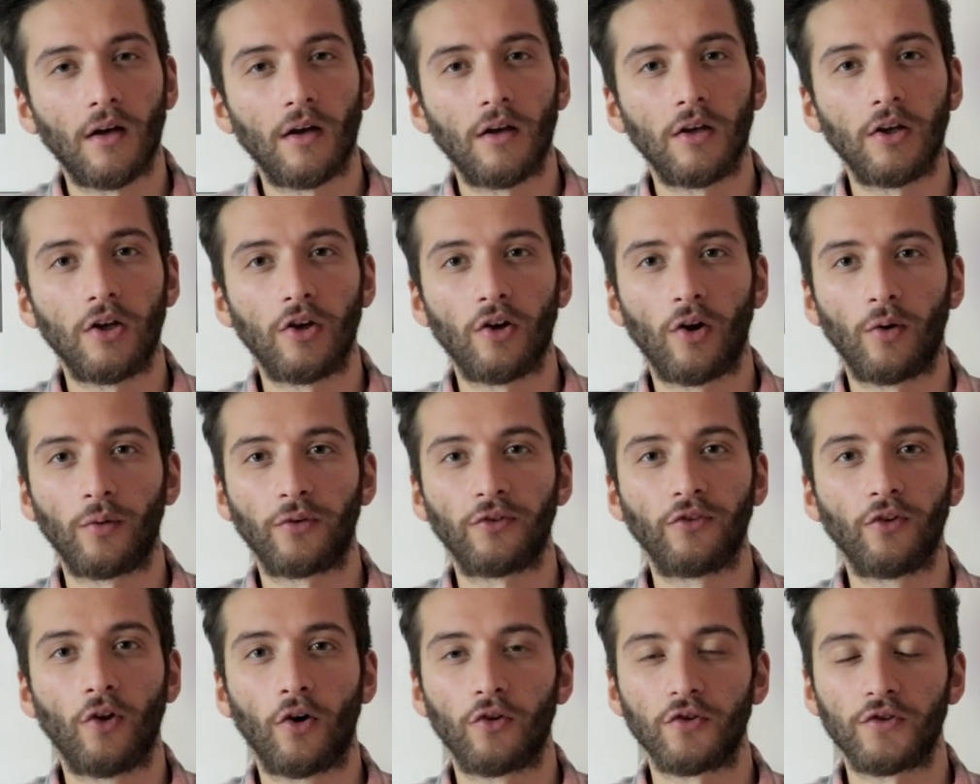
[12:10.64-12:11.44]
You know,
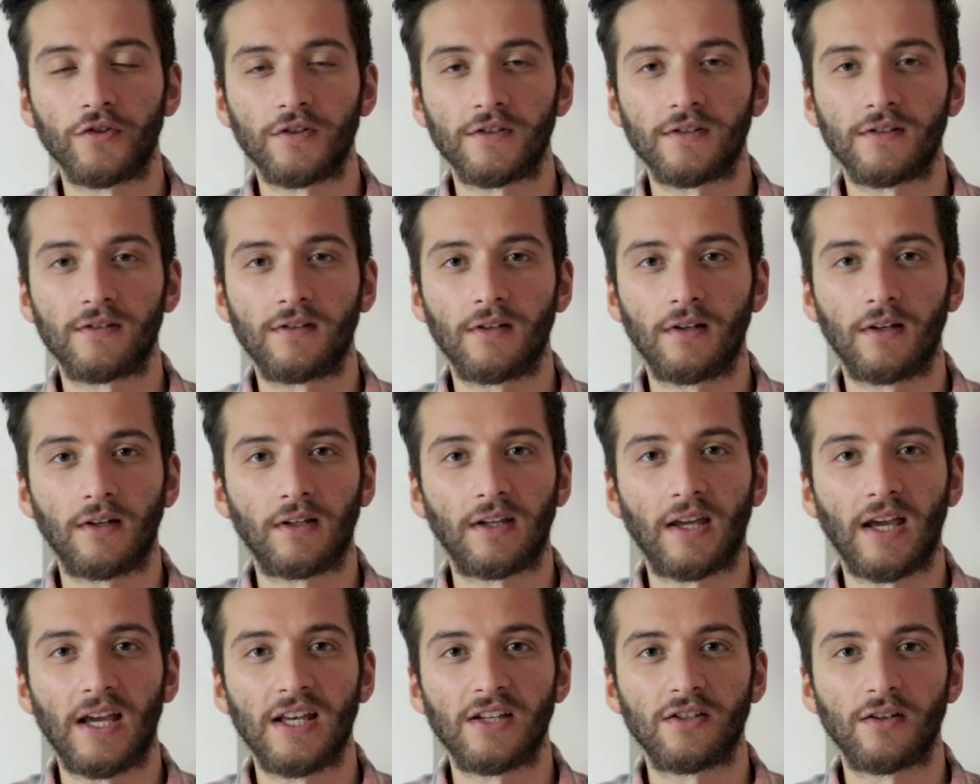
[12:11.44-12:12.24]
it's not just a
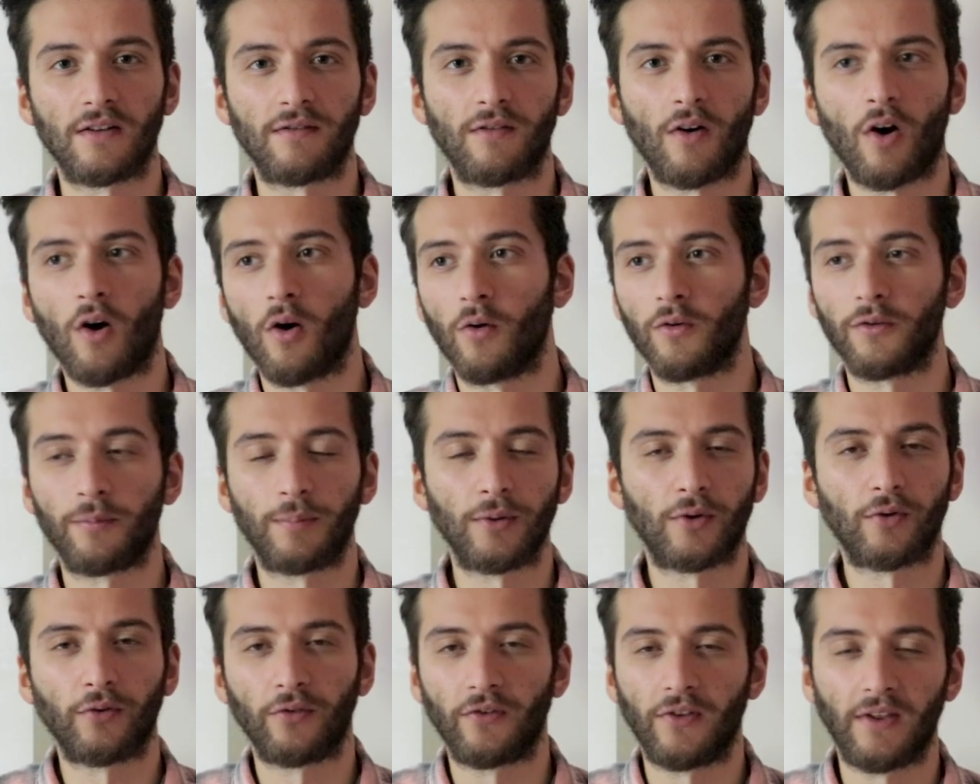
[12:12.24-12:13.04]
case of, oh, it's
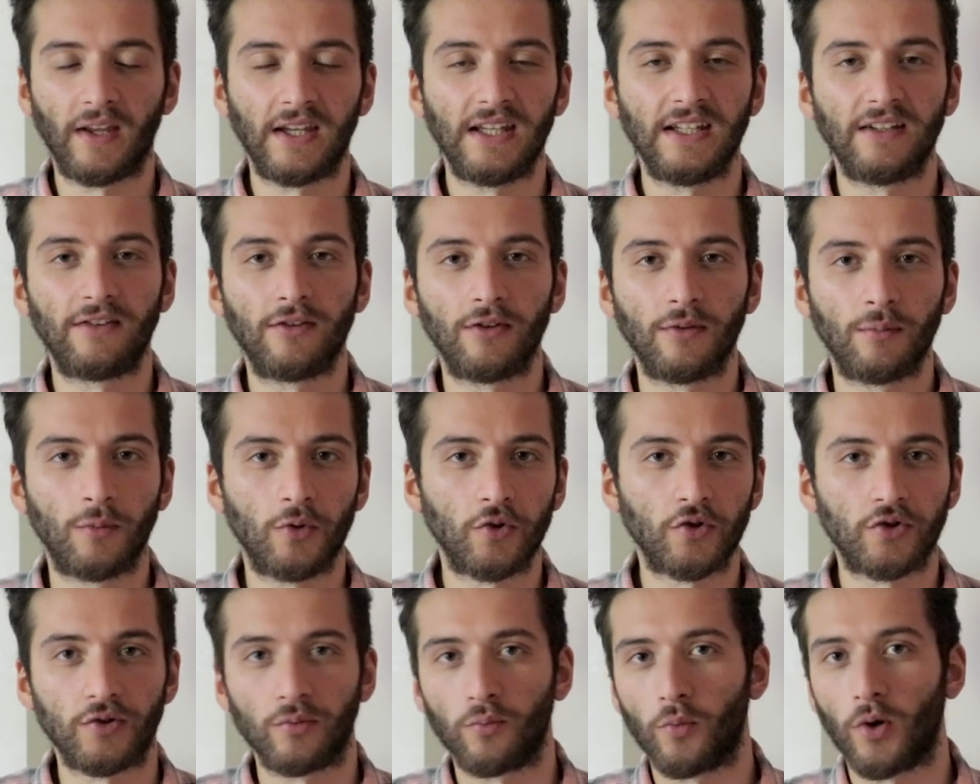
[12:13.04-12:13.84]
because they eat too
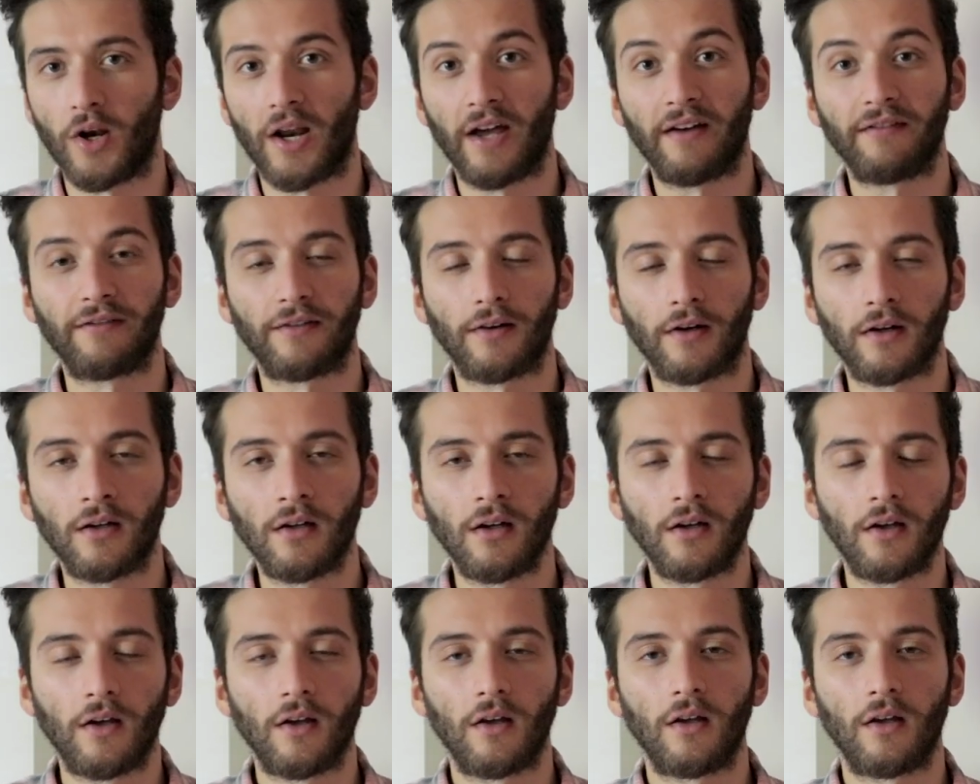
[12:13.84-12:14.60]
much and whatever.